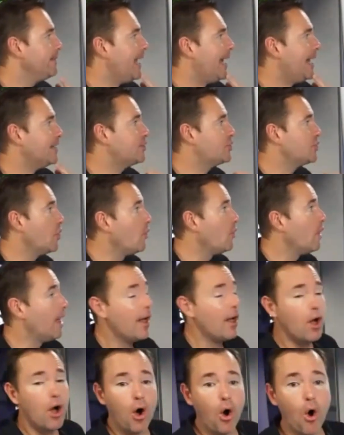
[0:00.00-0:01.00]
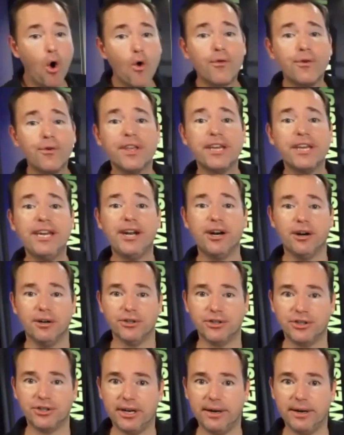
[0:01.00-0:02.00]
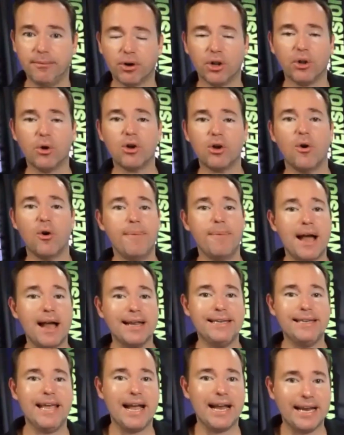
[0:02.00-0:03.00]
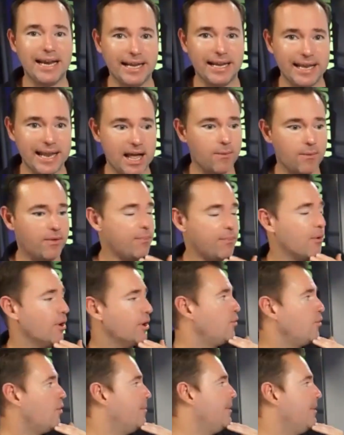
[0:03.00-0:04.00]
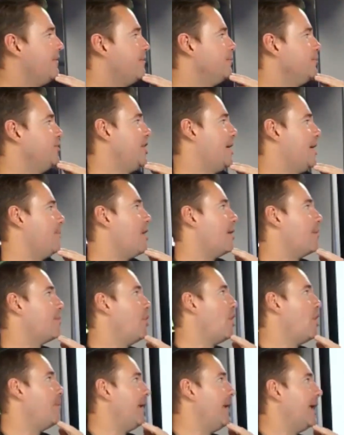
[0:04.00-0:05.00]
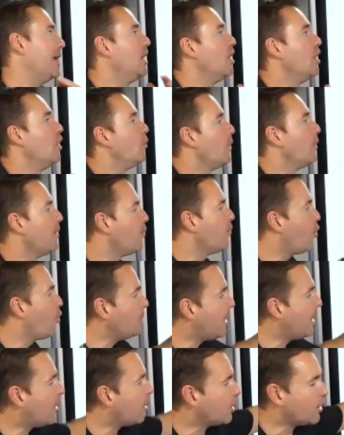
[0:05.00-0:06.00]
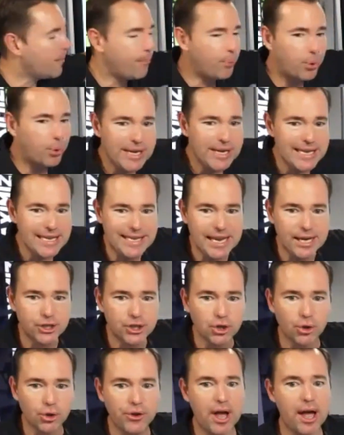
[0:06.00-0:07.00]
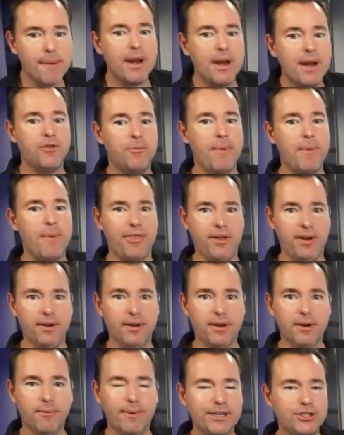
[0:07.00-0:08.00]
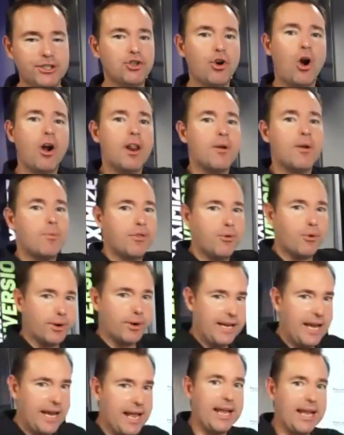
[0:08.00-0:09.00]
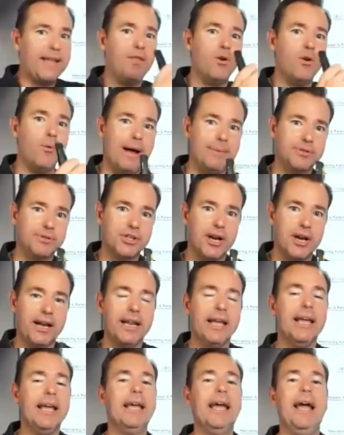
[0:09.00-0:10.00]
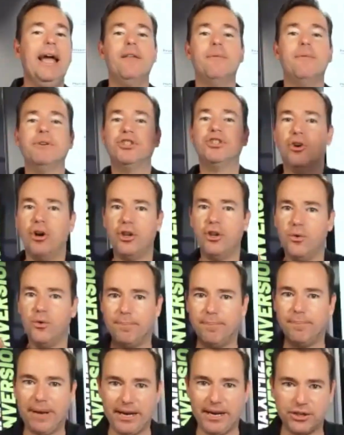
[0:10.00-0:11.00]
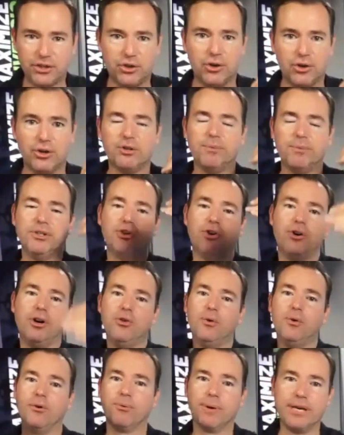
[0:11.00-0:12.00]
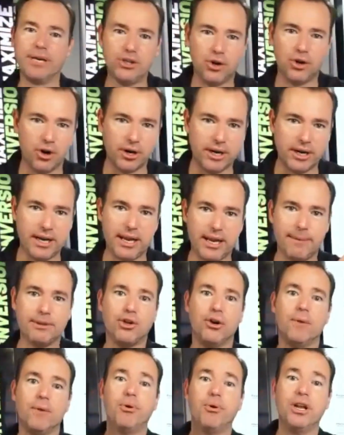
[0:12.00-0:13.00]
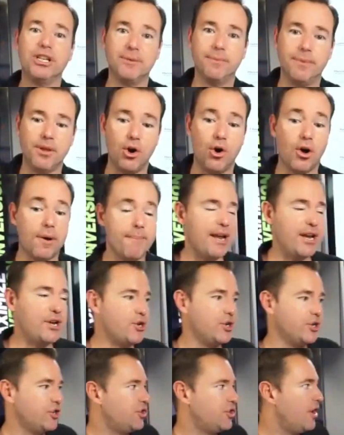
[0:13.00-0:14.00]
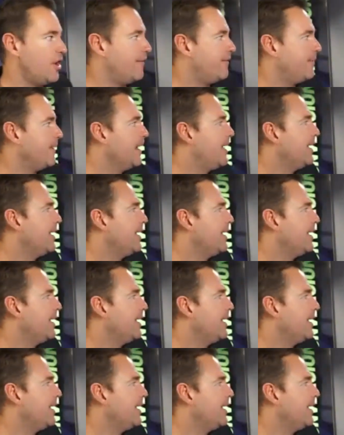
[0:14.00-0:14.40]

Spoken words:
And so over the years, and we're going back a decade now with Mark Norman from Shamrock Plumbing, we rolled out our complete digital dominance method, right? Started with organic in the website, and then we started doing paid search, and we started doing retargeting, we started putting some of the automation stuff